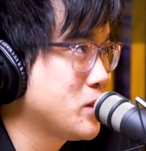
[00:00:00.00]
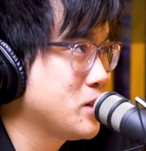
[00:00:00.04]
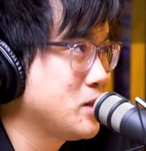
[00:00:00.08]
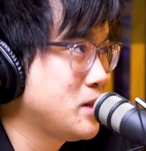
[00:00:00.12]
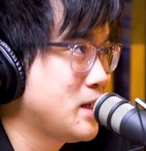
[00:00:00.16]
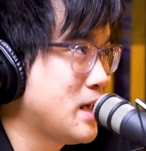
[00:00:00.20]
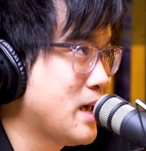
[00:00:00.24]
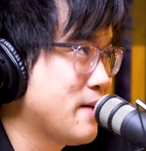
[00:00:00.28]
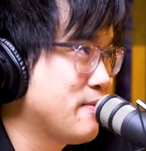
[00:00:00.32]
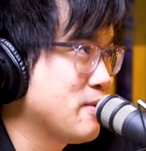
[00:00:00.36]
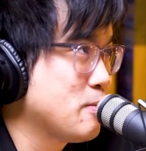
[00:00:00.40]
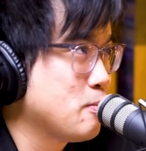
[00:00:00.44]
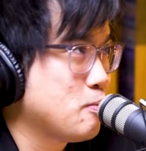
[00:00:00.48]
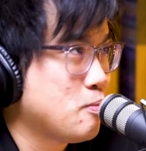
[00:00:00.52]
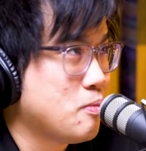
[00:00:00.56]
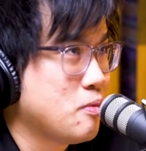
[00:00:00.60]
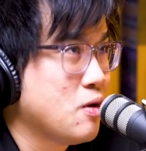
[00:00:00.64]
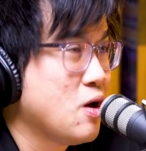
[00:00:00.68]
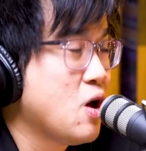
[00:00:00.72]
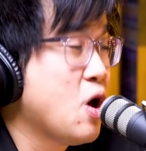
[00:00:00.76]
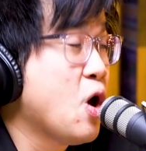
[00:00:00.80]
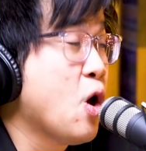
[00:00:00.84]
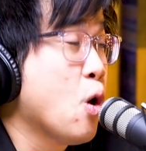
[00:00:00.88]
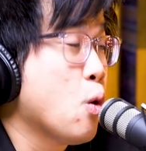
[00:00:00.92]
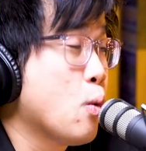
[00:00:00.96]
whether they have
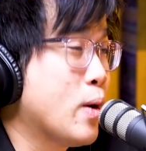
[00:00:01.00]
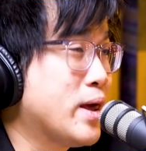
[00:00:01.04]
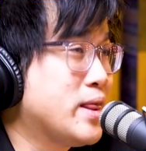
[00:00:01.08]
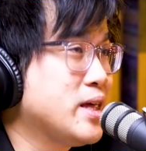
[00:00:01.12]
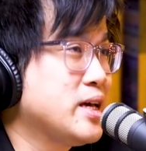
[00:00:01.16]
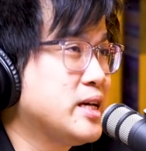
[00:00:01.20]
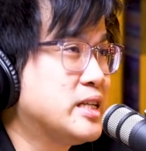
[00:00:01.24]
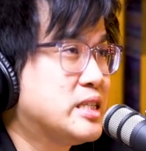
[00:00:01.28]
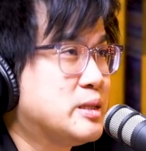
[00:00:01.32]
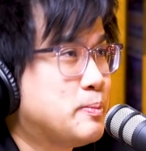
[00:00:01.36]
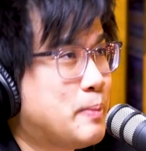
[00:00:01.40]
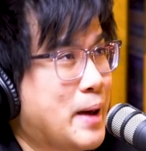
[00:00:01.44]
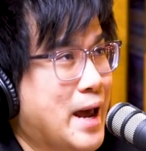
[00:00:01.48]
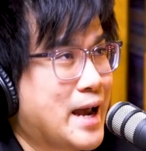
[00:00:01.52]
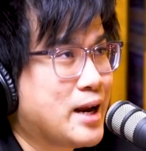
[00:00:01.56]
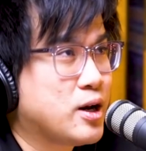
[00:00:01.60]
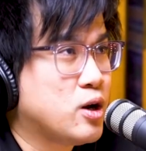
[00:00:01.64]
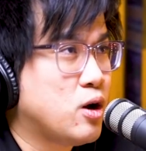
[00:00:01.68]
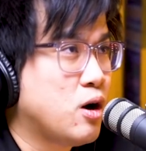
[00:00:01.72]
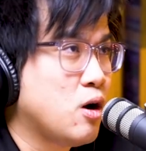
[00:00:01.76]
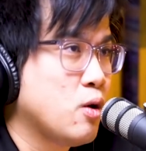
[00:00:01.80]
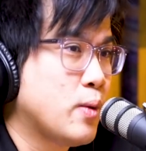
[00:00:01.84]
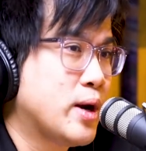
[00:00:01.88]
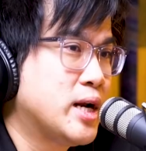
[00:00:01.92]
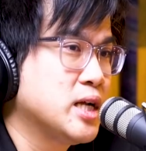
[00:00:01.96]
whether it's
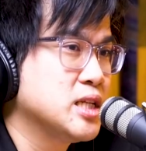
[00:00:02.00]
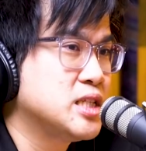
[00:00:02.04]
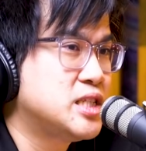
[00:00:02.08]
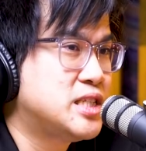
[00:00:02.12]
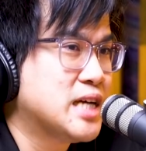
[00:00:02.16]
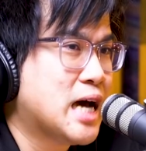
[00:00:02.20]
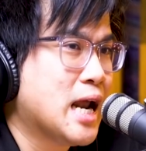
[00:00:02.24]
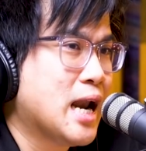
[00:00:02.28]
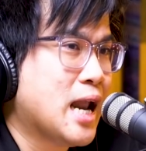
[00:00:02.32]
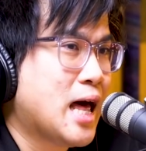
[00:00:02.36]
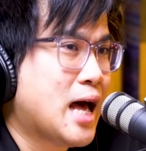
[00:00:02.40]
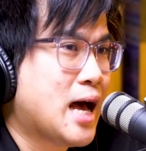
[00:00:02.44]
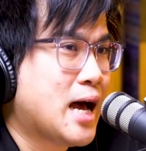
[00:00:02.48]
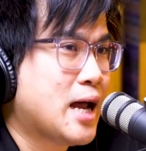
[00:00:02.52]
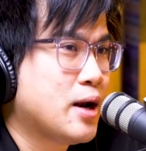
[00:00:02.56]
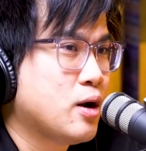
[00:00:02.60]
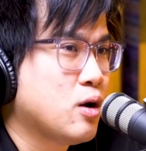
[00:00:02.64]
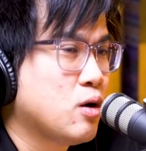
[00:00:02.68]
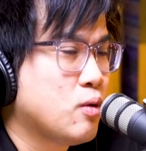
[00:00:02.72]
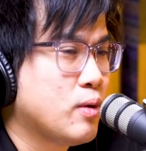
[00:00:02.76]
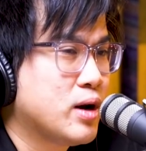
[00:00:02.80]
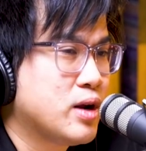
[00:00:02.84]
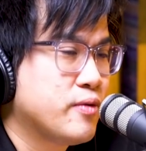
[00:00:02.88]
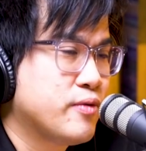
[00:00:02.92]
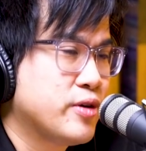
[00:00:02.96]
backdoor, whether it's
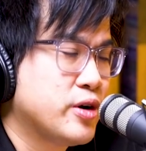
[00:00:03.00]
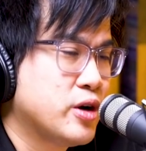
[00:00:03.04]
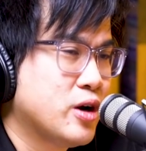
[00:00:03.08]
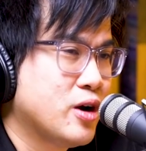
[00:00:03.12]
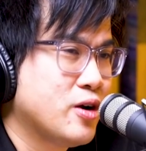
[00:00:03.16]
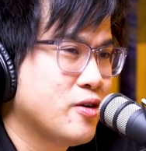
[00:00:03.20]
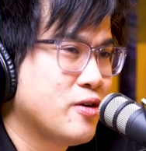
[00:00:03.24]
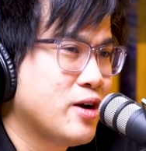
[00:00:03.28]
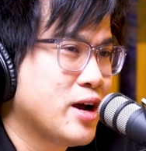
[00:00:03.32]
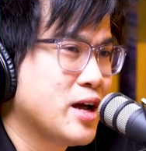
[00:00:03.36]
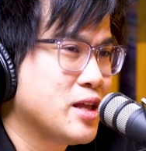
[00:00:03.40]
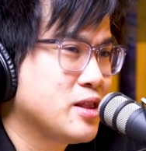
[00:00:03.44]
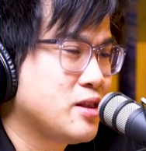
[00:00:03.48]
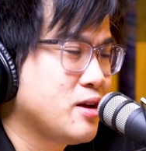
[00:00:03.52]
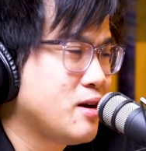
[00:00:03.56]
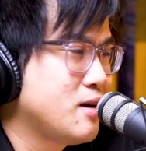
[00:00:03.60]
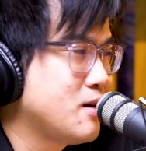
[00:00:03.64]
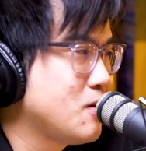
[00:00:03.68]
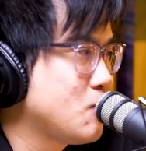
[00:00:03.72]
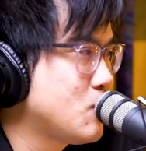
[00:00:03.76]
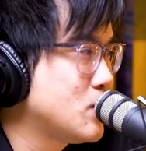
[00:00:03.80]
Jalan or whatever not right,